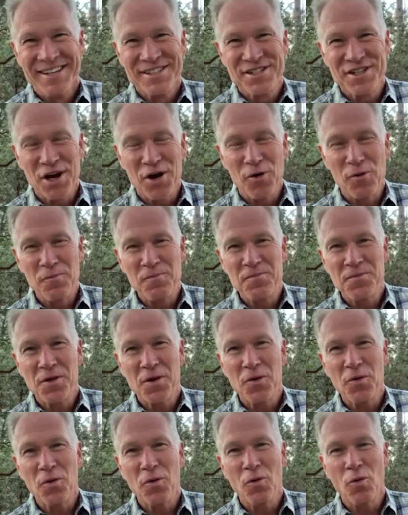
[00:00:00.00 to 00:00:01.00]
so
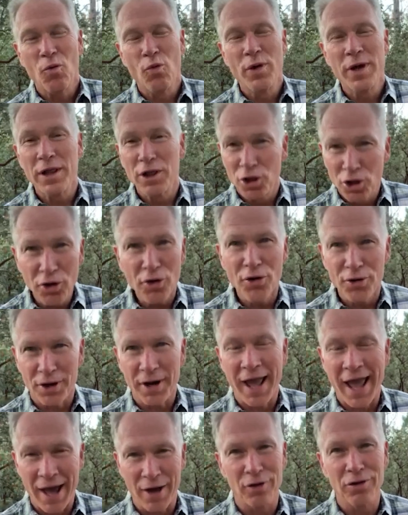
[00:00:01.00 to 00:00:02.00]
we learn
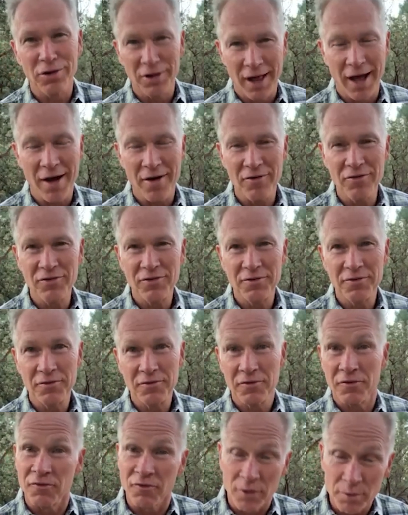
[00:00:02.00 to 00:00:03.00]
how to love
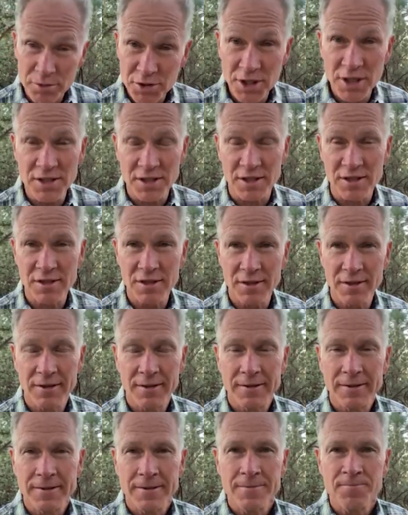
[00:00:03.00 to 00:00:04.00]
from Jesus.
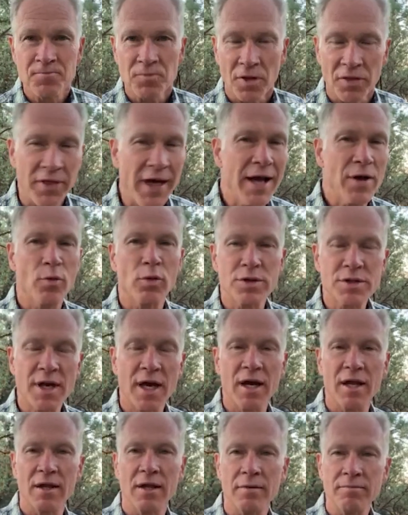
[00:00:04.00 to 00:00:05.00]
That was
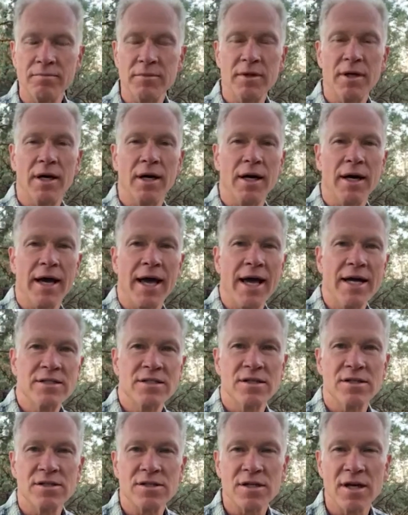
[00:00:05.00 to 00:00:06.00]
kind of the uh,
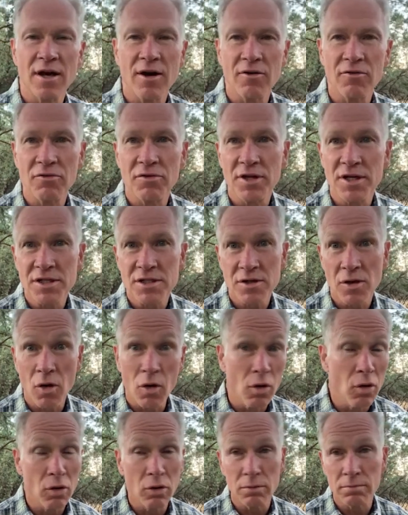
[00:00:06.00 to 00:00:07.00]
essence of this
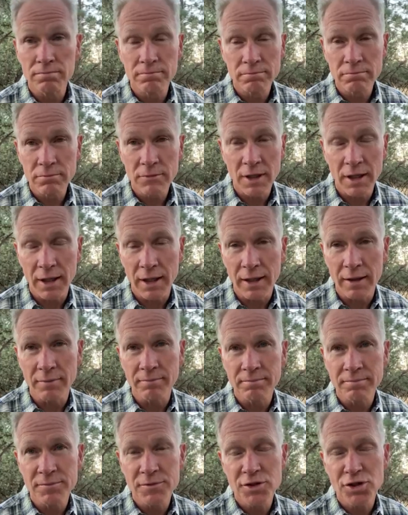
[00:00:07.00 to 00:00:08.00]
whole
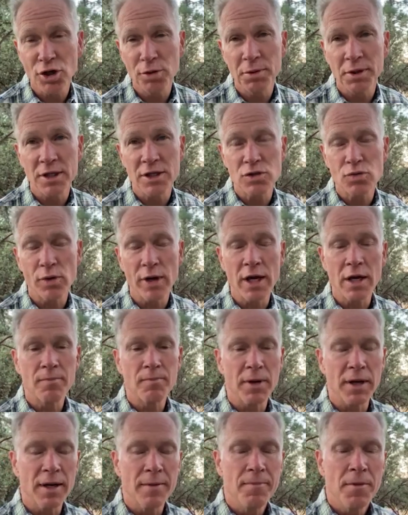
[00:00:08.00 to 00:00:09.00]
um, sermon this week.
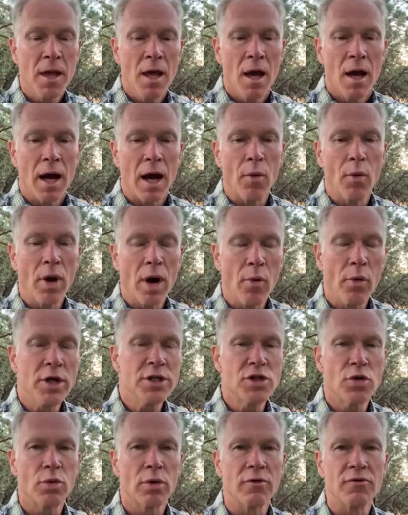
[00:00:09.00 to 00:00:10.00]
But I, want us
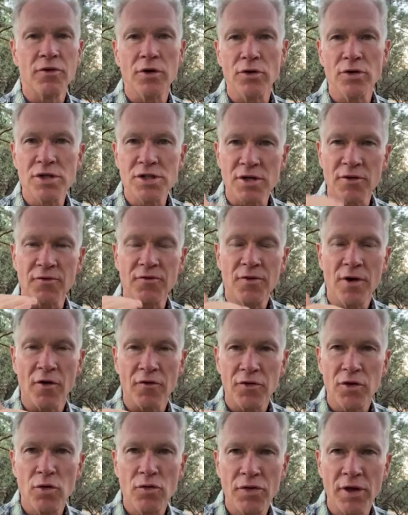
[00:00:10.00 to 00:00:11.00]
to review just a,
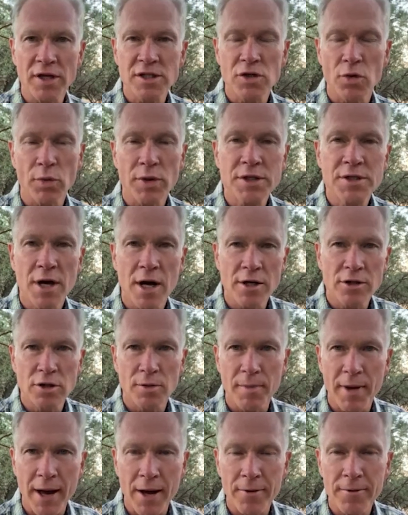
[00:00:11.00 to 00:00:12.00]
few things that we talked
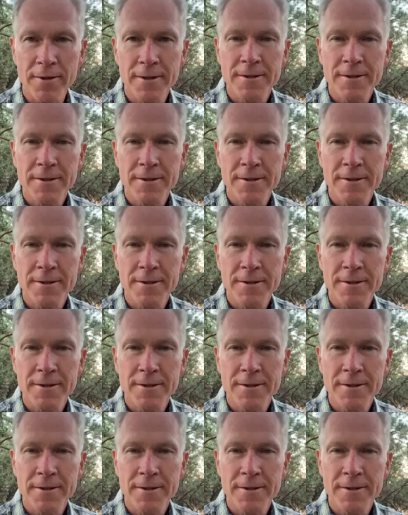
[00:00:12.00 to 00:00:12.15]
about.